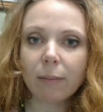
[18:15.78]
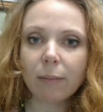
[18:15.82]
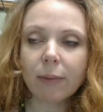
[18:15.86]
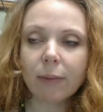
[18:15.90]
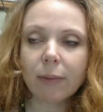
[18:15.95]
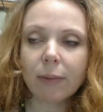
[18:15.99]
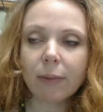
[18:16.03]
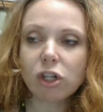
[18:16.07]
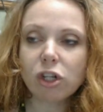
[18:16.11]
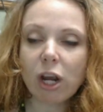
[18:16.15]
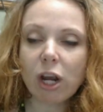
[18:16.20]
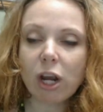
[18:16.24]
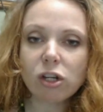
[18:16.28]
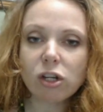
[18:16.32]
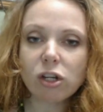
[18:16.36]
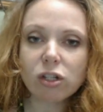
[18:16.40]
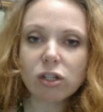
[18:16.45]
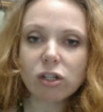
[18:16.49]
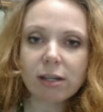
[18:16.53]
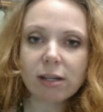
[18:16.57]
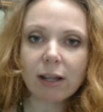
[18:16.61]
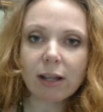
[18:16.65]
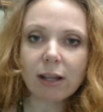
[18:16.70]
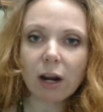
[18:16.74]
changes
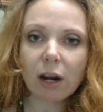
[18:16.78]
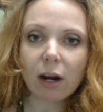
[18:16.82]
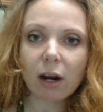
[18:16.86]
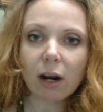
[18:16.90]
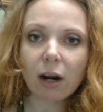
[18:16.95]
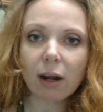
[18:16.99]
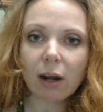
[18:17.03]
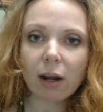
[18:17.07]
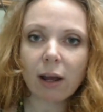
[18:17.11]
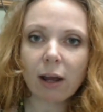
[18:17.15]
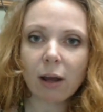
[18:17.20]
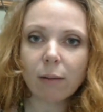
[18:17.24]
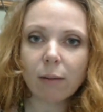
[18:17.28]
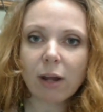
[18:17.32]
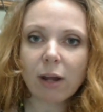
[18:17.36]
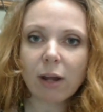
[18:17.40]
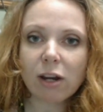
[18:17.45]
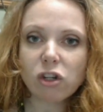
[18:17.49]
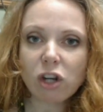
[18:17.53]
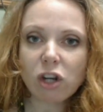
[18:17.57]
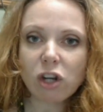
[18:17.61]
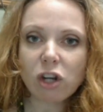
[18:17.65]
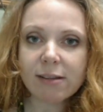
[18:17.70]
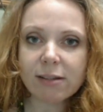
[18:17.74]
in their
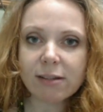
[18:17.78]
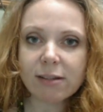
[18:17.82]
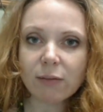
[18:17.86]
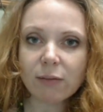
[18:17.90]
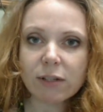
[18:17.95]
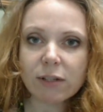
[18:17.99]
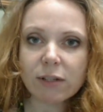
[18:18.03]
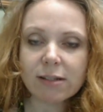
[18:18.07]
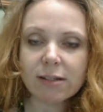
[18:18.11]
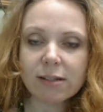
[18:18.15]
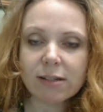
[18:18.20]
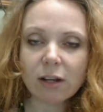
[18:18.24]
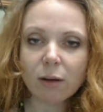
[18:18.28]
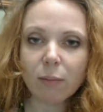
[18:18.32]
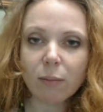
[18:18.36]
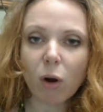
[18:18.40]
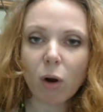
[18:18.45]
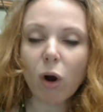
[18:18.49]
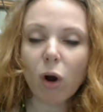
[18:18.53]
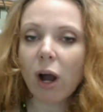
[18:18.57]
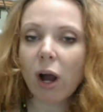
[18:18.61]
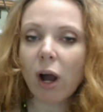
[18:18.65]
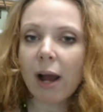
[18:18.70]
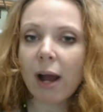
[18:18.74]
digestive system,
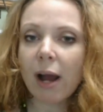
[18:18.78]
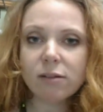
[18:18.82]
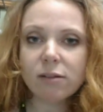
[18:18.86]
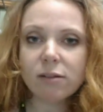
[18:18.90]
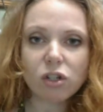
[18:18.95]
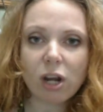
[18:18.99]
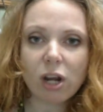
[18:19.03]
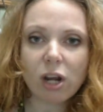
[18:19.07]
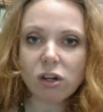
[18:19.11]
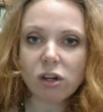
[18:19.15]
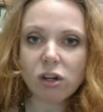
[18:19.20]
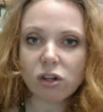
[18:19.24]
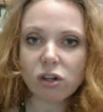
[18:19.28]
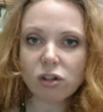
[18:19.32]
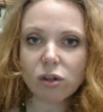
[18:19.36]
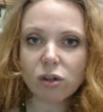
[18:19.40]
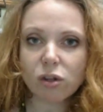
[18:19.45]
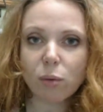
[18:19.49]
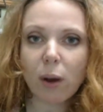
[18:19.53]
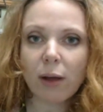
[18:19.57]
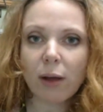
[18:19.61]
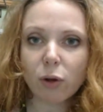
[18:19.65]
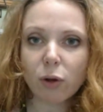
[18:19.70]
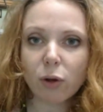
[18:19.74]
all kinds of changes
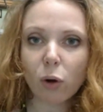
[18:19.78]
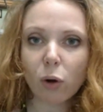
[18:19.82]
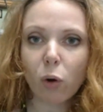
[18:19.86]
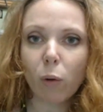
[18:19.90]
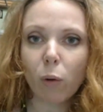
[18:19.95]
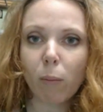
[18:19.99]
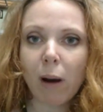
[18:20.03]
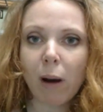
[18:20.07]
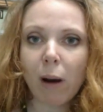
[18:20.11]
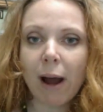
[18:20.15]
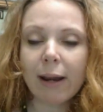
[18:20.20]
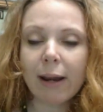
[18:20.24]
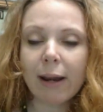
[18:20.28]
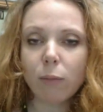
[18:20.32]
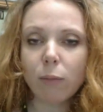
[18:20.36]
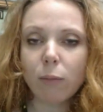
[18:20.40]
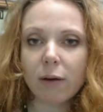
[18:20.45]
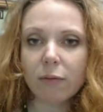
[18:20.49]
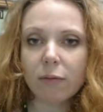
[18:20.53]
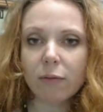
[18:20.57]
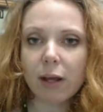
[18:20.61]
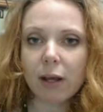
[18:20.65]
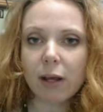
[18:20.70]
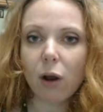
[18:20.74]
throughout their whole body
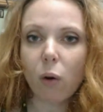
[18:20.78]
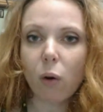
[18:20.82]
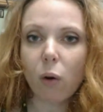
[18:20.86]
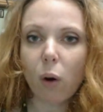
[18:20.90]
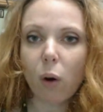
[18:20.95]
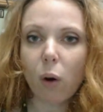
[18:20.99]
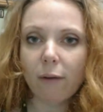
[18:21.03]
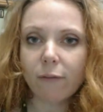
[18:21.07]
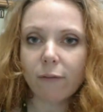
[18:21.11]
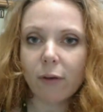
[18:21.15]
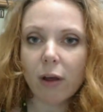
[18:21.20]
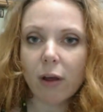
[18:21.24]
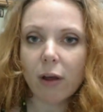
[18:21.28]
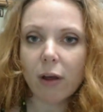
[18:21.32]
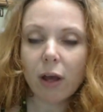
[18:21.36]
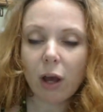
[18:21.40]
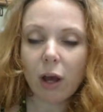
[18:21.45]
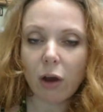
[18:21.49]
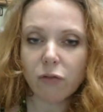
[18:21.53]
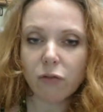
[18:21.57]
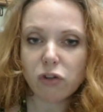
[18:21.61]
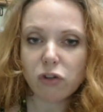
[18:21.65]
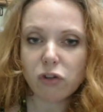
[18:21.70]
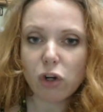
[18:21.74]
whenever they go off
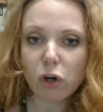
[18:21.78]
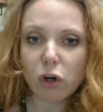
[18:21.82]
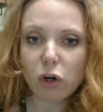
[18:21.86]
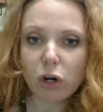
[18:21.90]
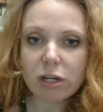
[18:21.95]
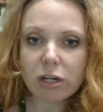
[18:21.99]
of sugar.